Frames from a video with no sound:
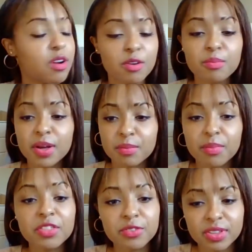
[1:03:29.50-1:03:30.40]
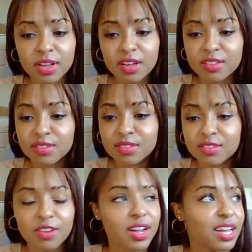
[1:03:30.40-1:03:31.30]
mother-in-law.
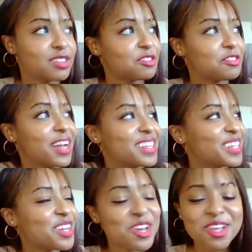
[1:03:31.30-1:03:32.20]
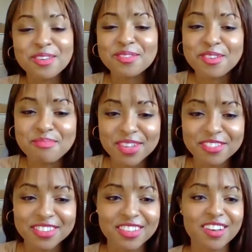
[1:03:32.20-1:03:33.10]
Sorry, I got distracted. It was her
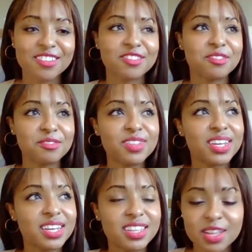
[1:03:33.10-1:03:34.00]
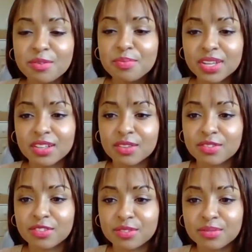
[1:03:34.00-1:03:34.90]
mother-in-law. So they were pretty
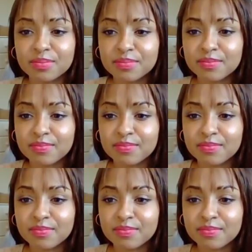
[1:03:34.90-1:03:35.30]
close too.